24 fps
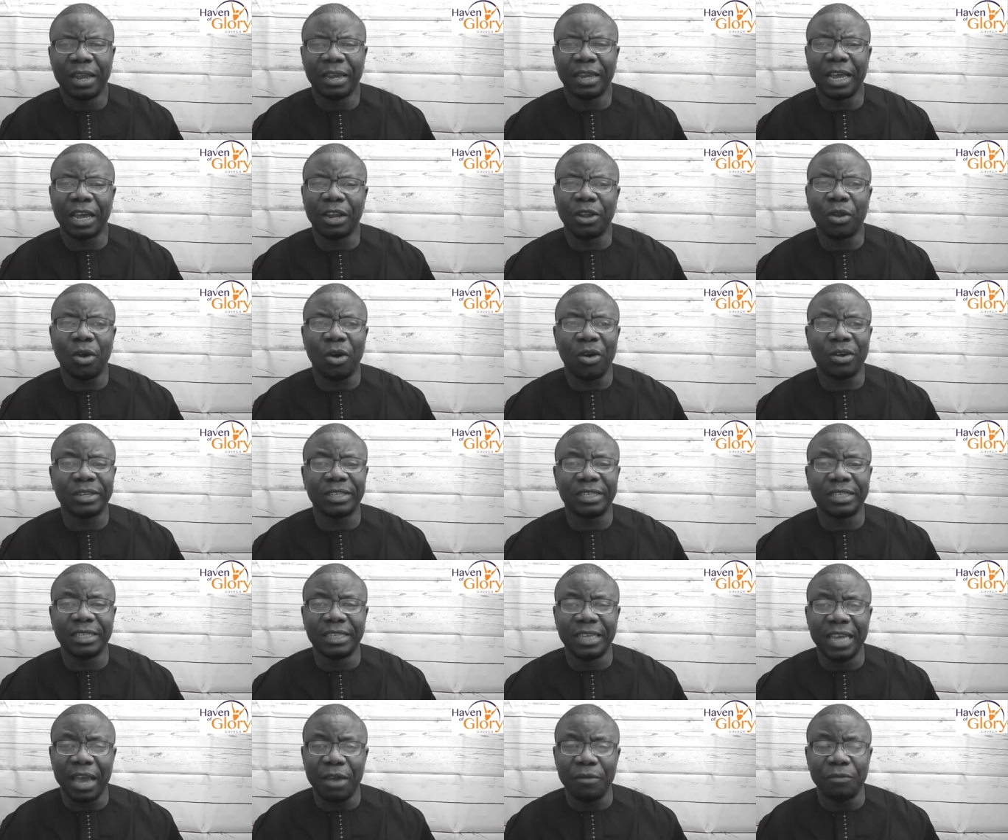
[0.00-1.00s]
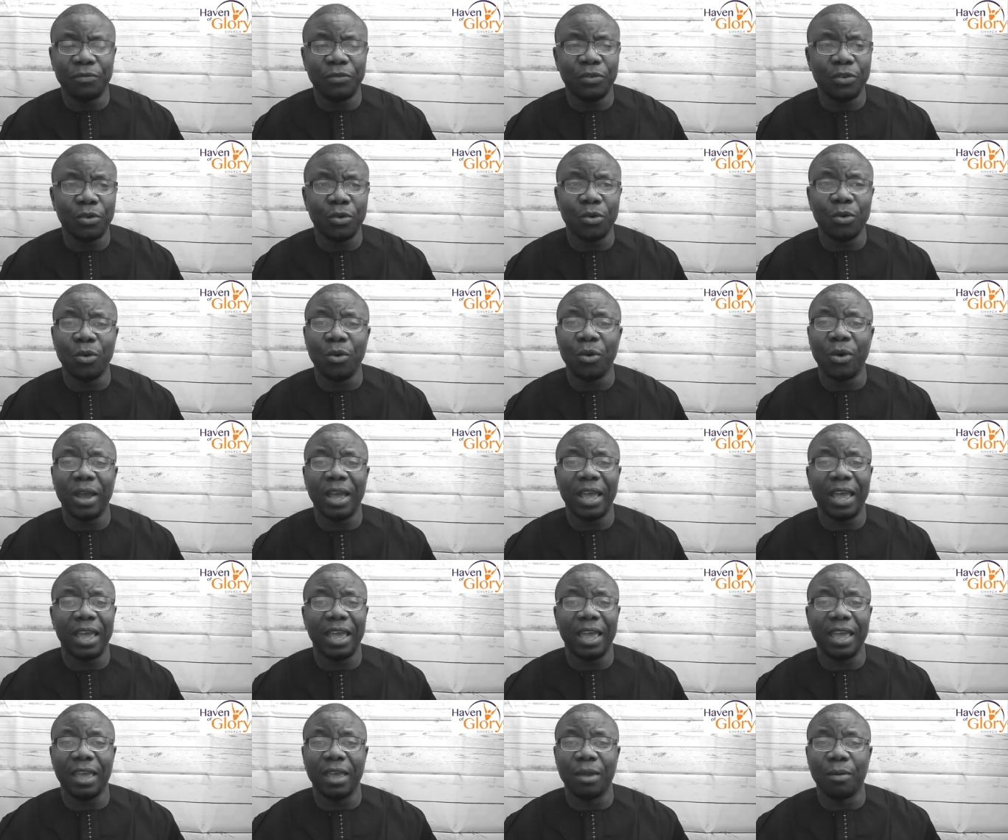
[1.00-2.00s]
The Lord gave you
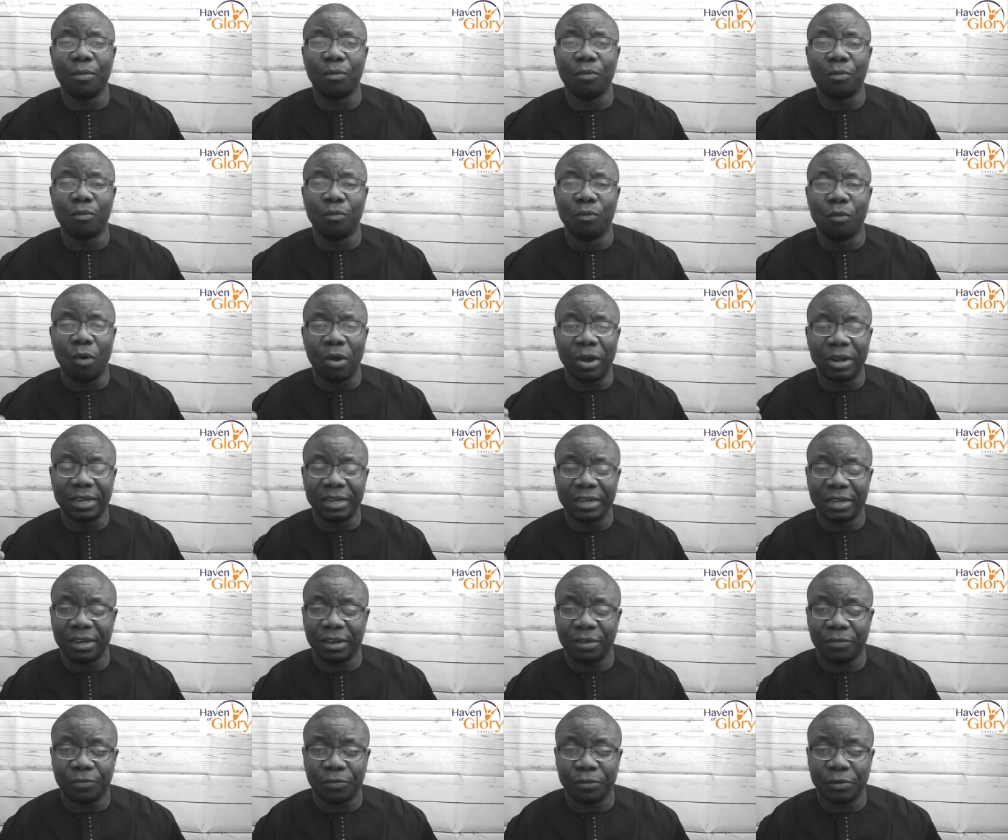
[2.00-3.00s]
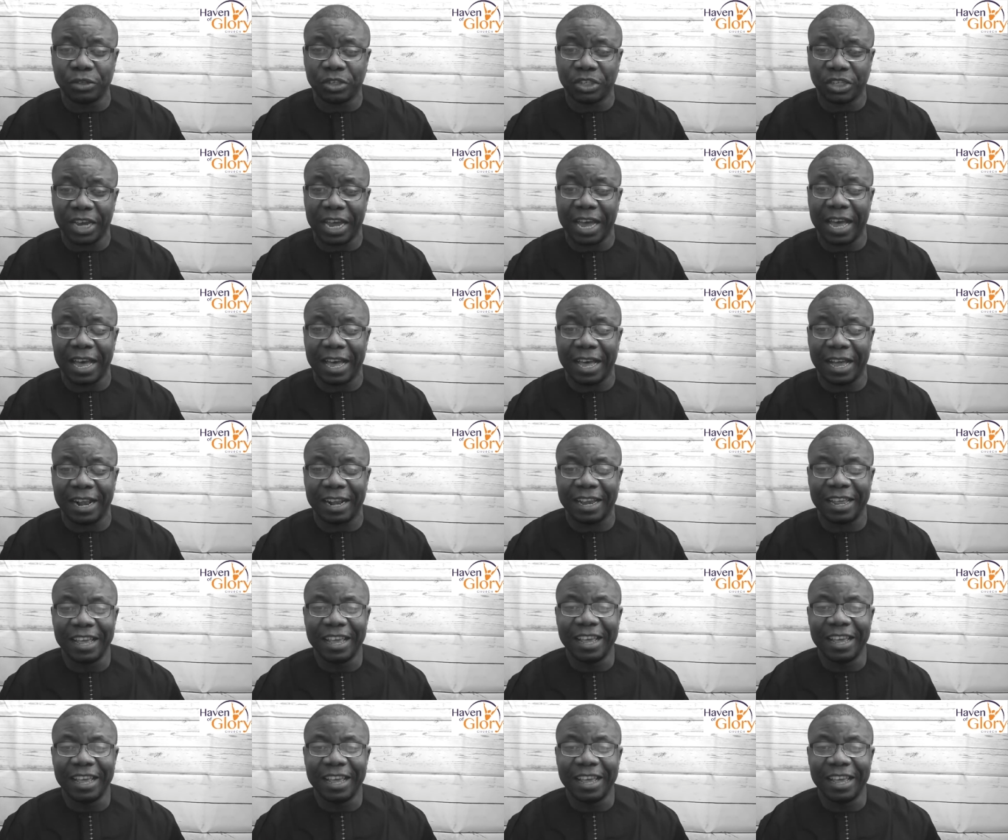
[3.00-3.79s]
a wonderful child.